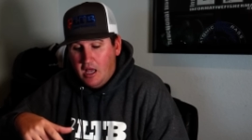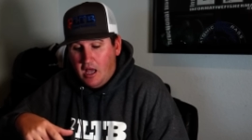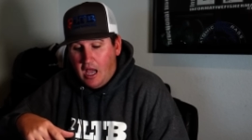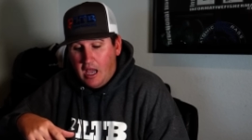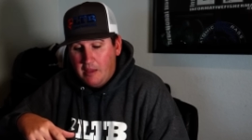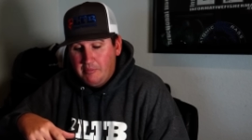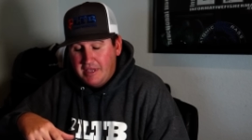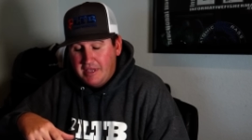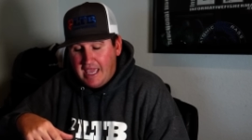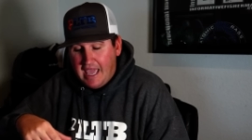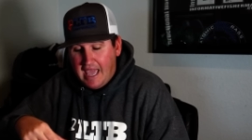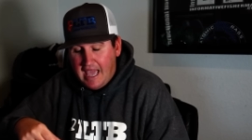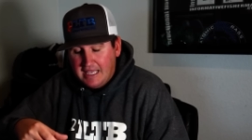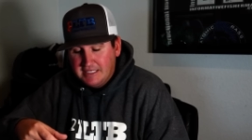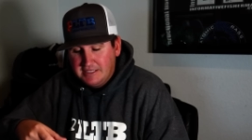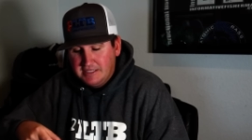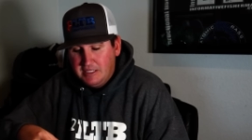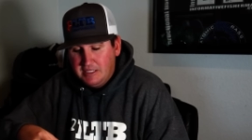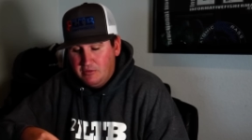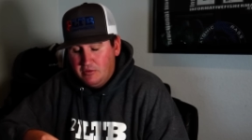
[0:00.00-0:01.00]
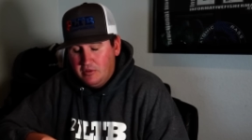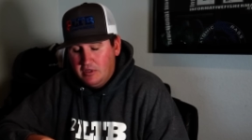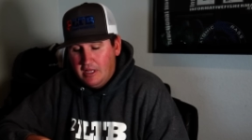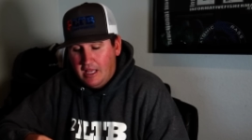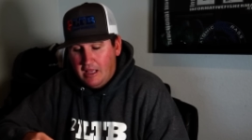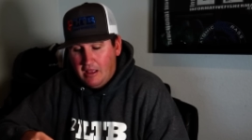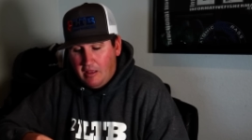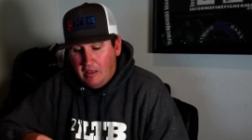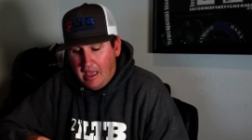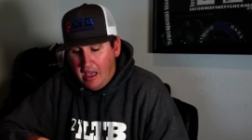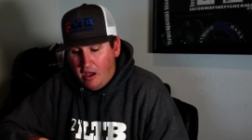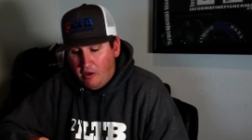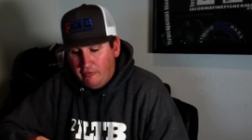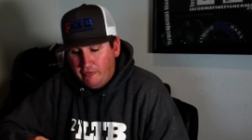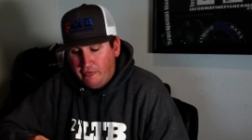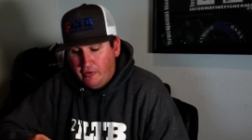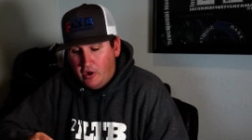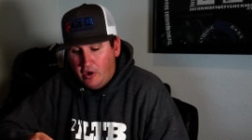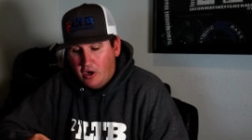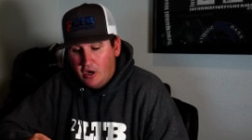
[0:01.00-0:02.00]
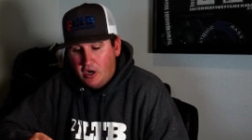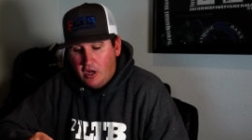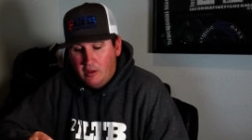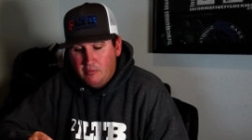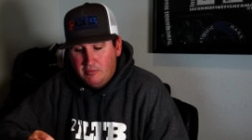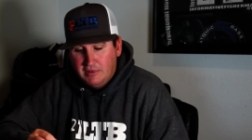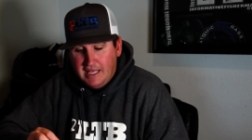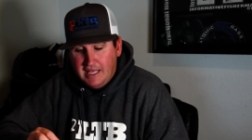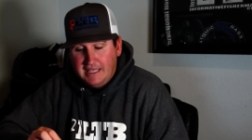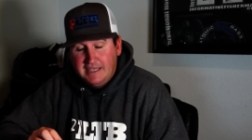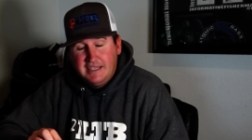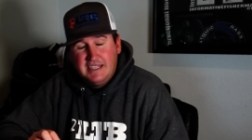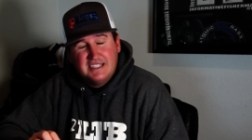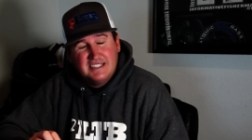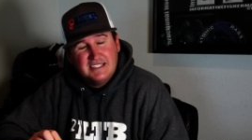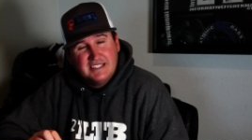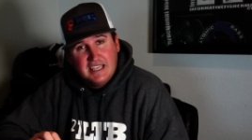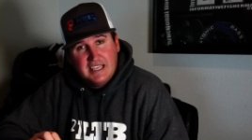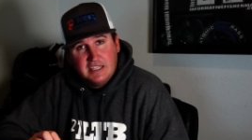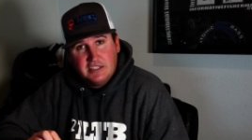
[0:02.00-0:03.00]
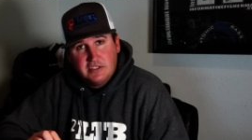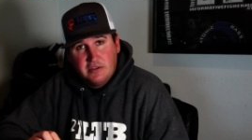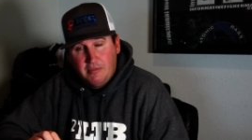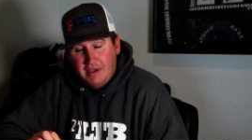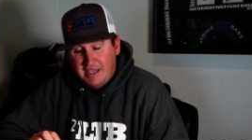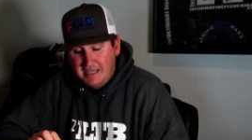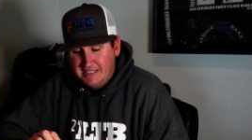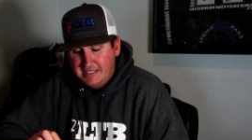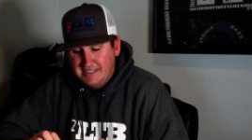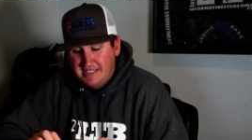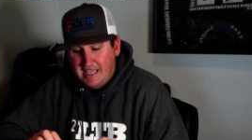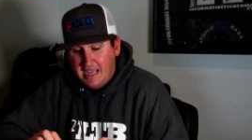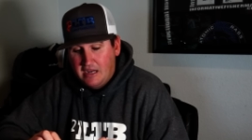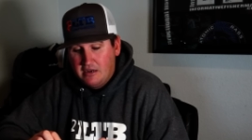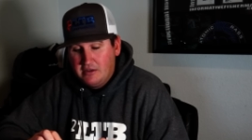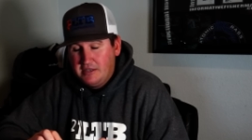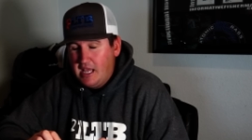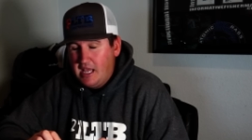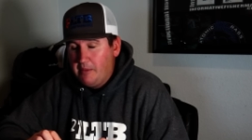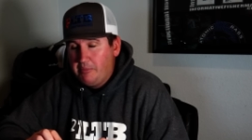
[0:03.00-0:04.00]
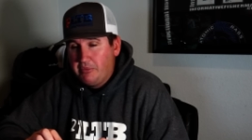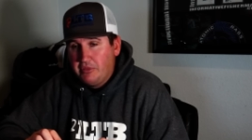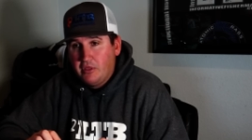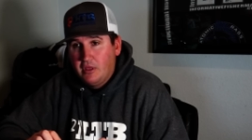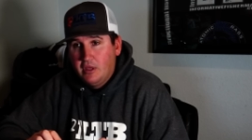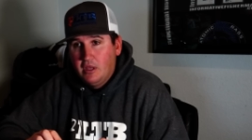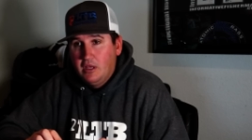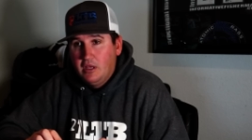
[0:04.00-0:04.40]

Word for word: I'm casting out far, I'm letting it sink to my desired depth.